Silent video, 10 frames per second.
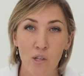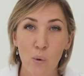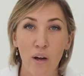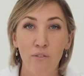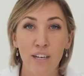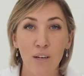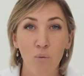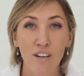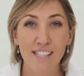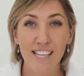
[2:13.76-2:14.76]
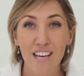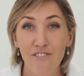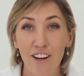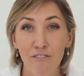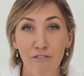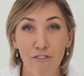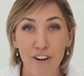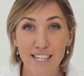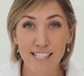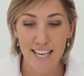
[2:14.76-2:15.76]
so I really want to see if I can
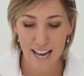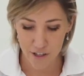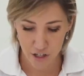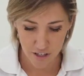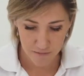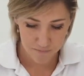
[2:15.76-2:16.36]
freeze the action.